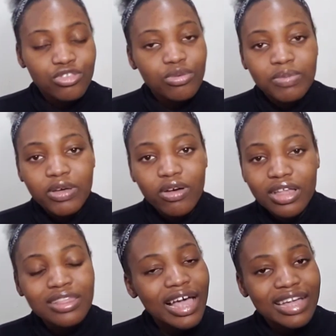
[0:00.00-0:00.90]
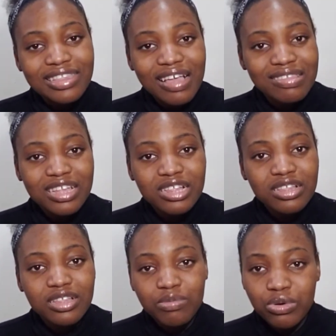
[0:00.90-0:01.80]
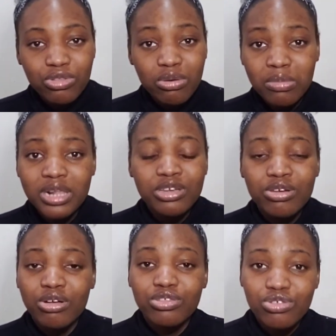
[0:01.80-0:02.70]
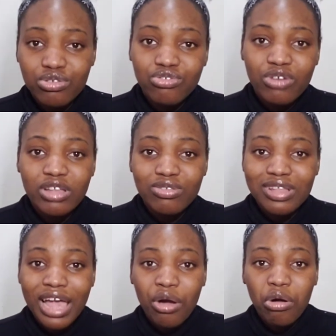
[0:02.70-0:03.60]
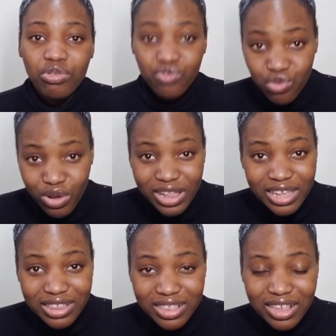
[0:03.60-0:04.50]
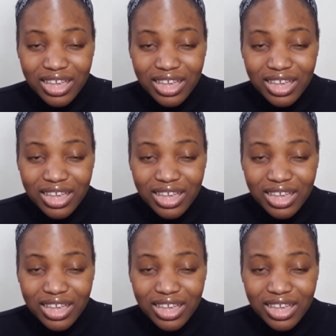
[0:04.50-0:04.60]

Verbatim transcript: to be like testing the proto molecule on children to like control it